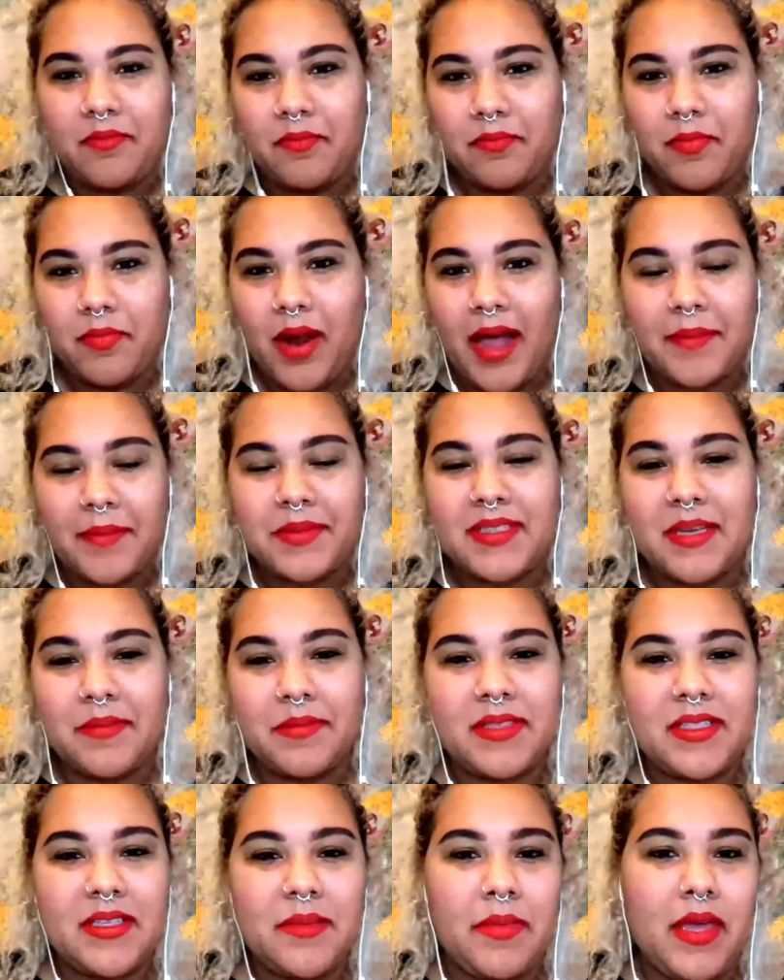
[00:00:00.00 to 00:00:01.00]
perhaps seems
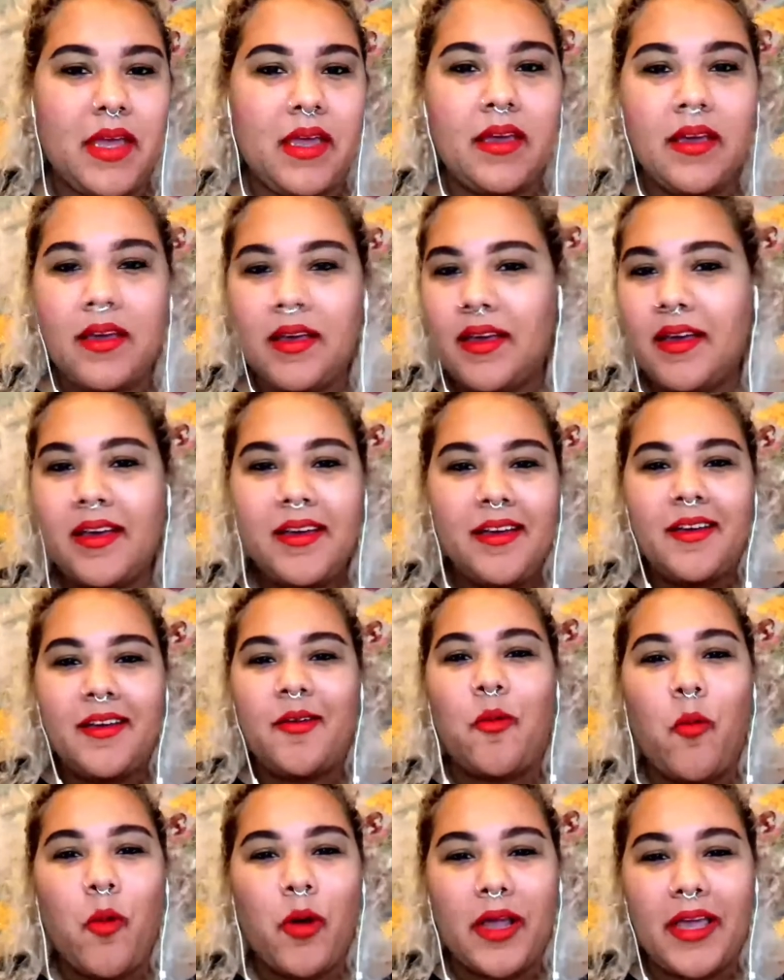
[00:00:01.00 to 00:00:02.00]
to be
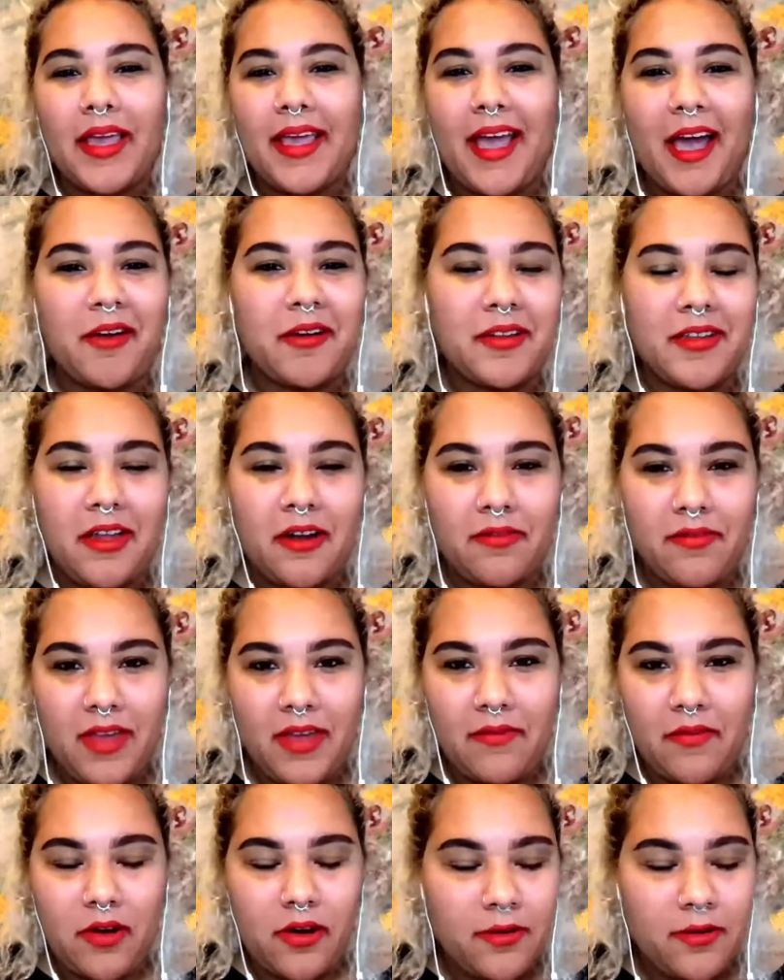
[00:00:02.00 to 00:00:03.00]
working out in their favor.